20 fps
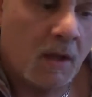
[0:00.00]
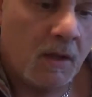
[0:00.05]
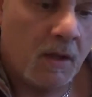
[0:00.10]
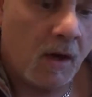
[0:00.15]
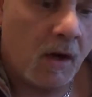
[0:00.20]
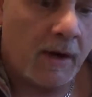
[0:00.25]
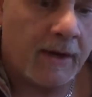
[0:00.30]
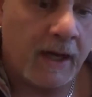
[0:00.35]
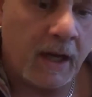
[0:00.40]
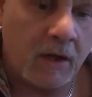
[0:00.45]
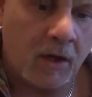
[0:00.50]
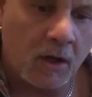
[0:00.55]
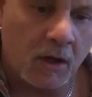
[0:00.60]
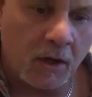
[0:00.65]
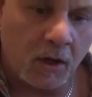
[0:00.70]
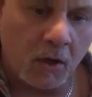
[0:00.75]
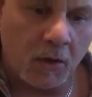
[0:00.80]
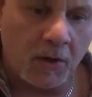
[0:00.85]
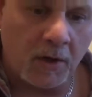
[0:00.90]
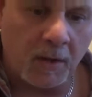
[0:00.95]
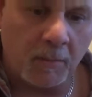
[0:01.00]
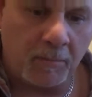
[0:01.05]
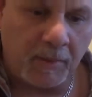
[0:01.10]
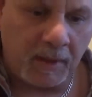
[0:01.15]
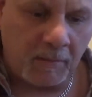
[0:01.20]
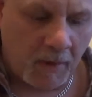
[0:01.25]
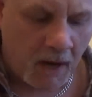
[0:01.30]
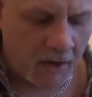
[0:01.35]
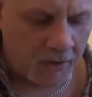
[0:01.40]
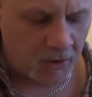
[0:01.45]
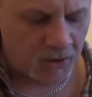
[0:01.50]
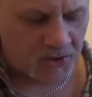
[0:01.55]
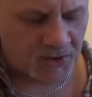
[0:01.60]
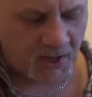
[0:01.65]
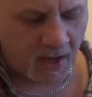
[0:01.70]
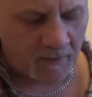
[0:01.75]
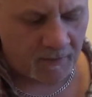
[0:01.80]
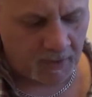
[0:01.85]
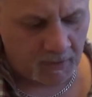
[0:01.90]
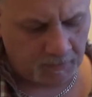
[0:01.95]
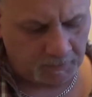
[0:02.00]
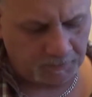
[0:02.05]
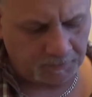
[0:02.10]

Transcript: Alright, now you're going to go to the B minor 7.